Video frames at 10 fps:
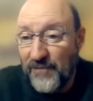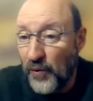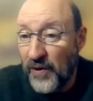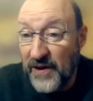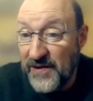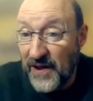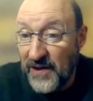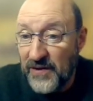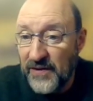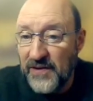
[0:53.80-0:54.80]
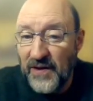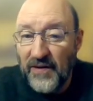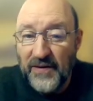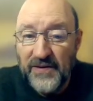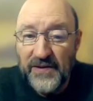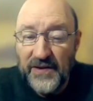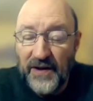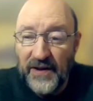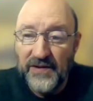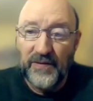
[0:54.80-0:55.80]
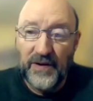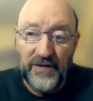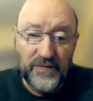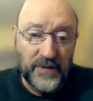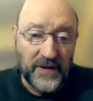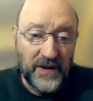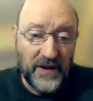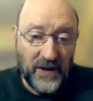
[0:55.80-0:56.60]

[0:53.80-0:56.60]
organizations in our society. So here's what